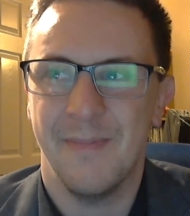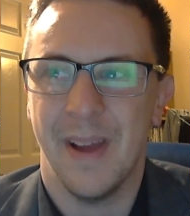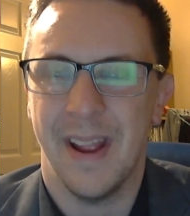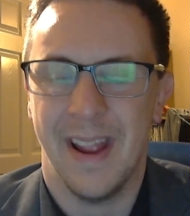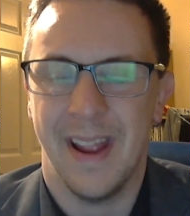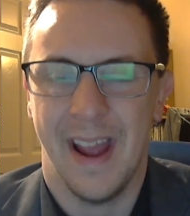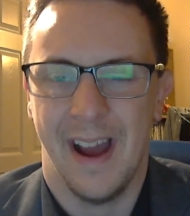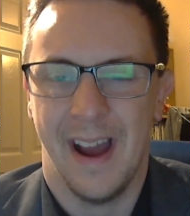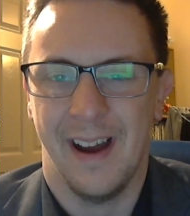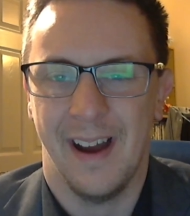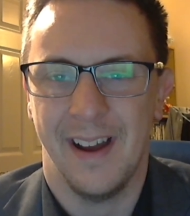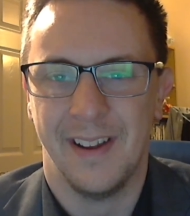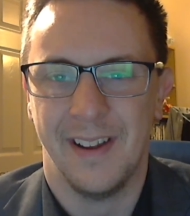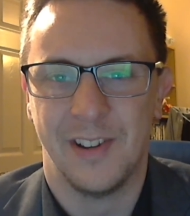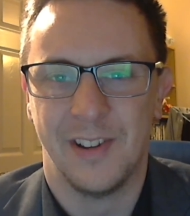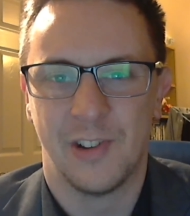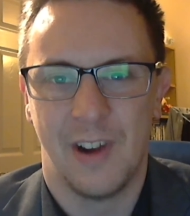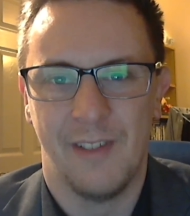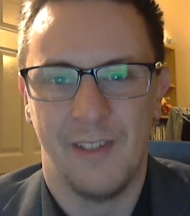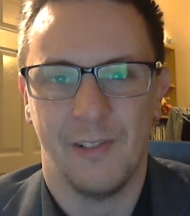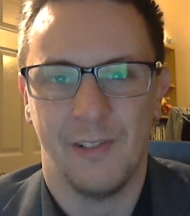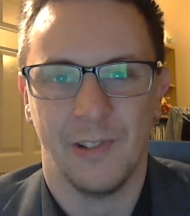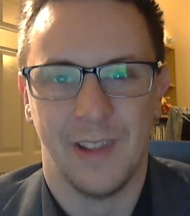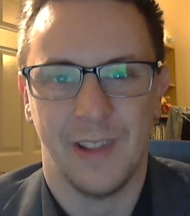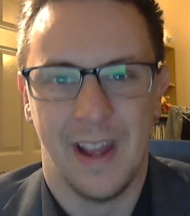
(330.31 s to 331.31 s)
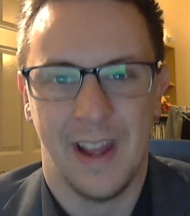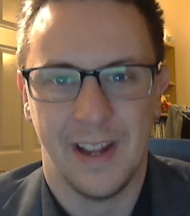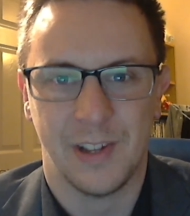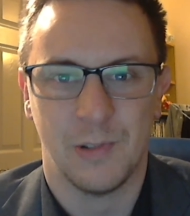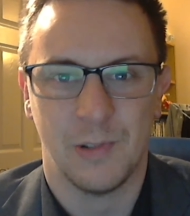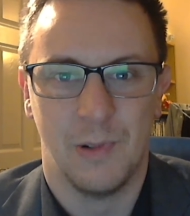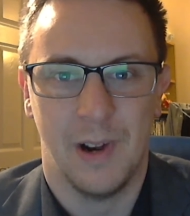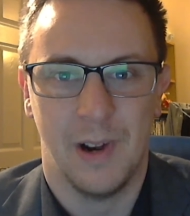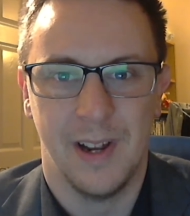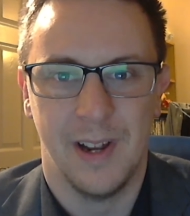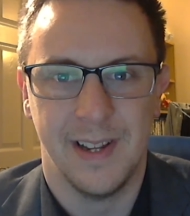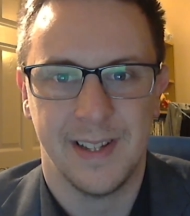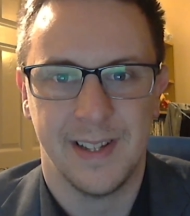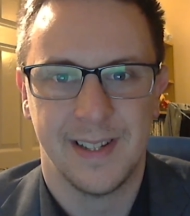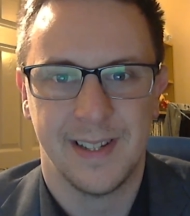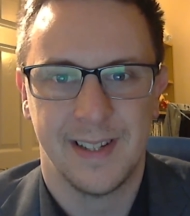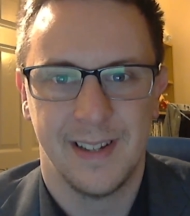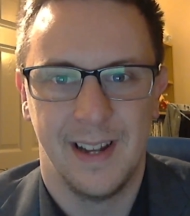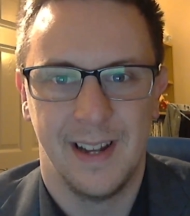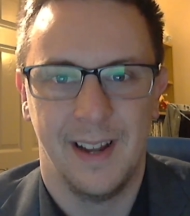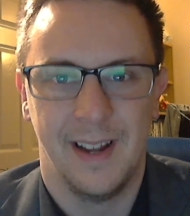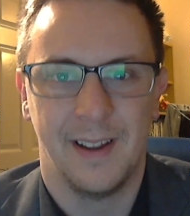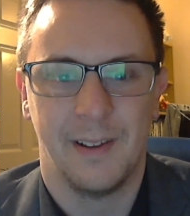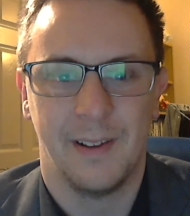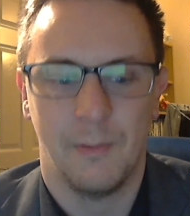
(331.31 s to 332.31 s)
But yeah, I travelled there
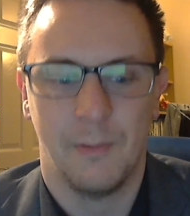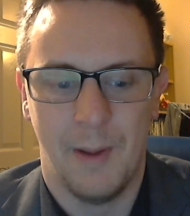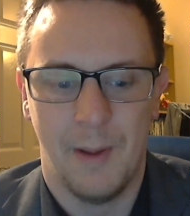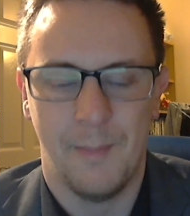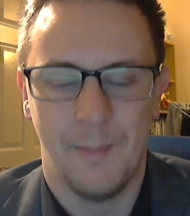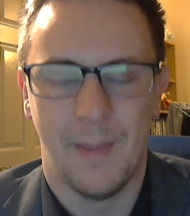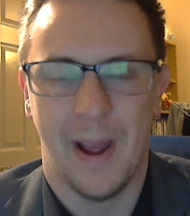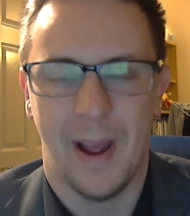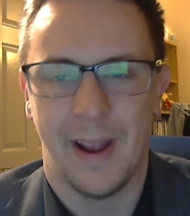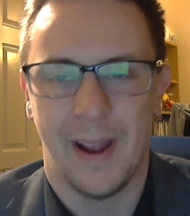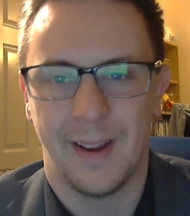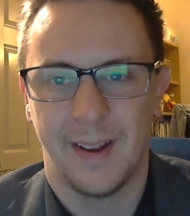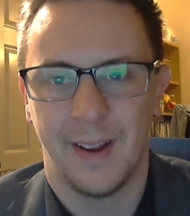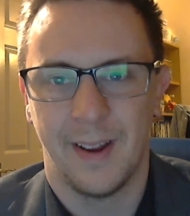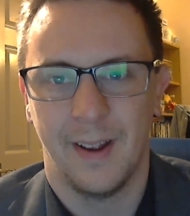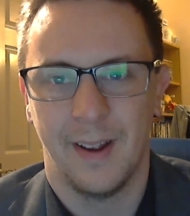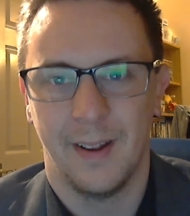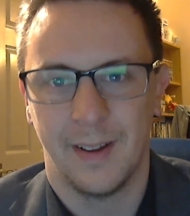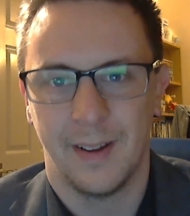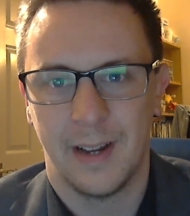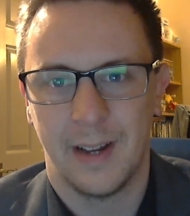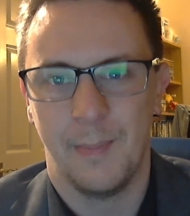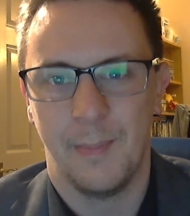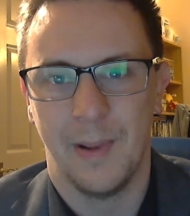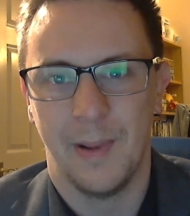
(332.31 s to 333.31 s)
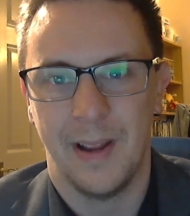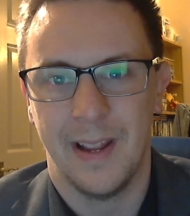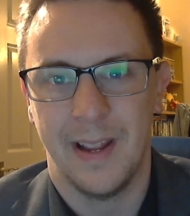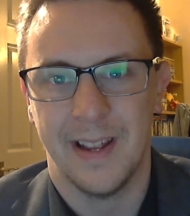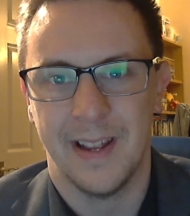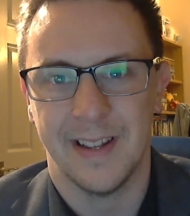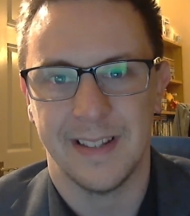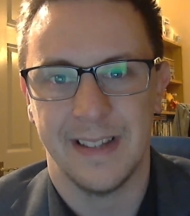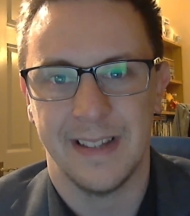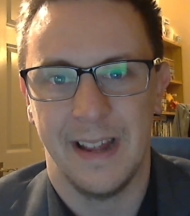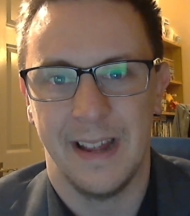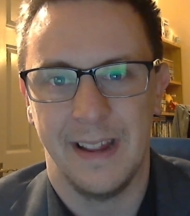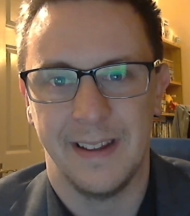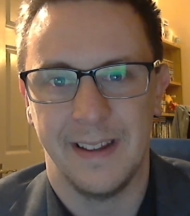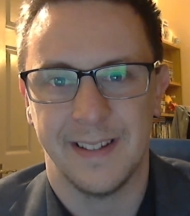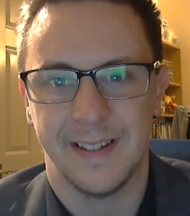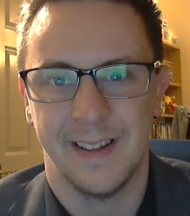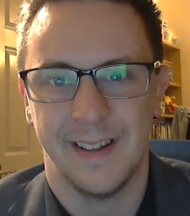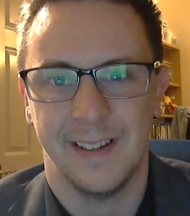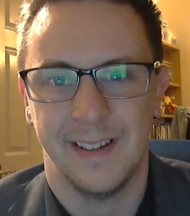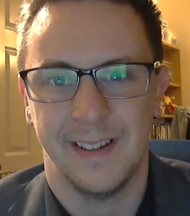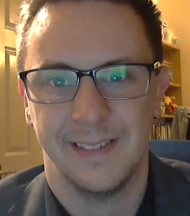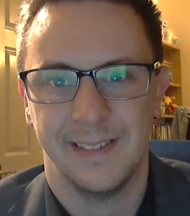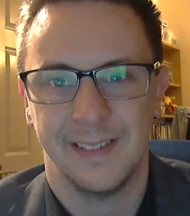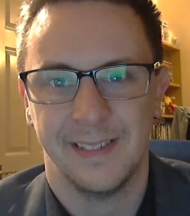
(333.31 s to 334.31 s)
twice. I went back a couple of years
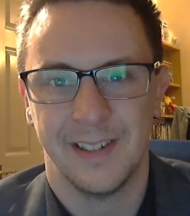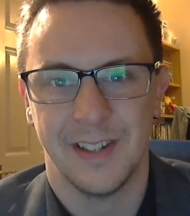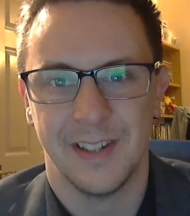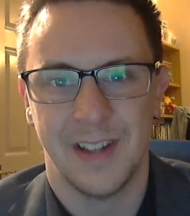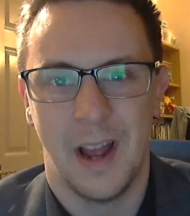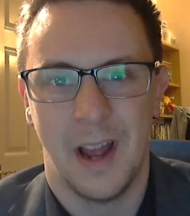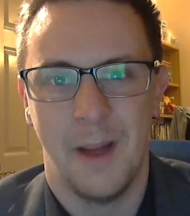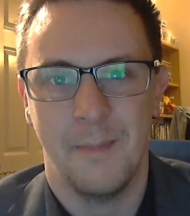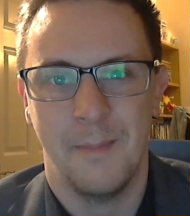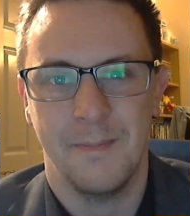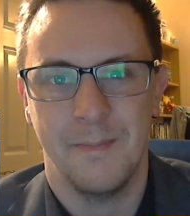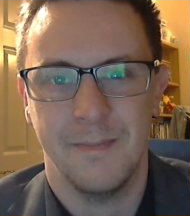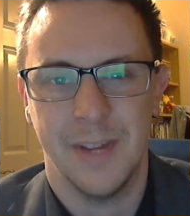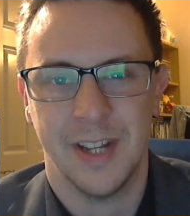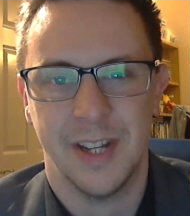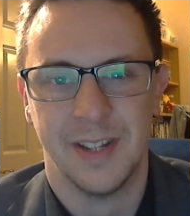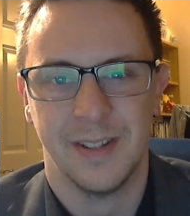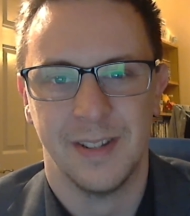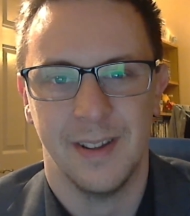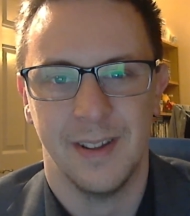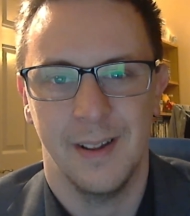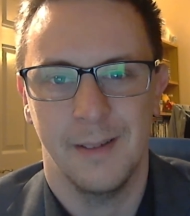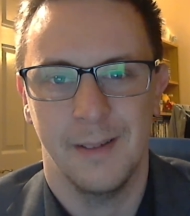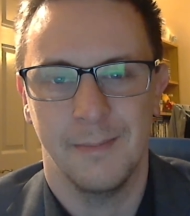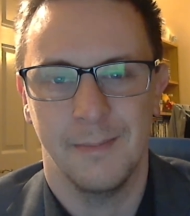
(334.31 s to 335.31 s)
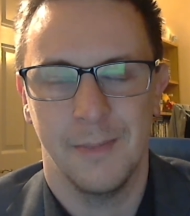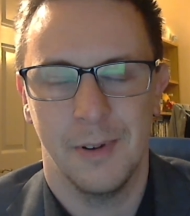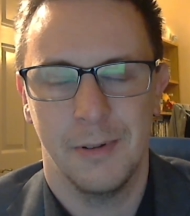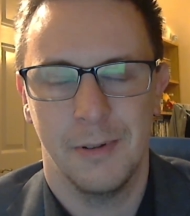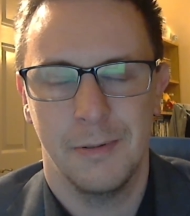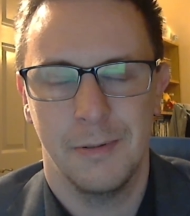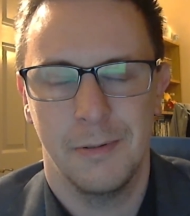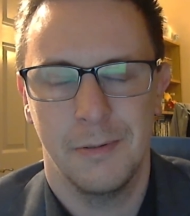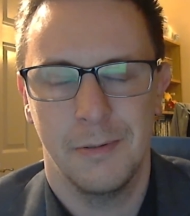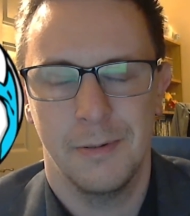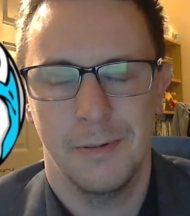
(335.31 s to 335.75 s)
later because I missed them.